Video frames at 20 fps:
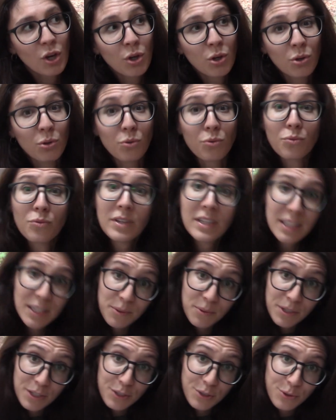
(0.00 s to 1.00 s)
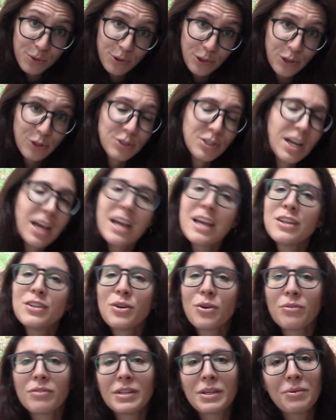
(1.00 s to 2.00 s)
who really want to do crochet and
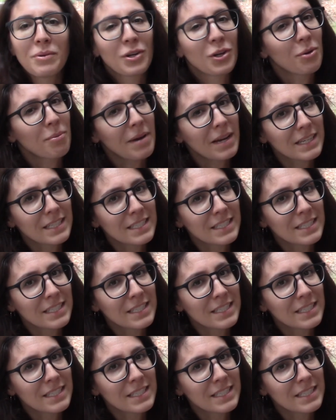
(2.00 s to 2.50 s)
don't really want to go back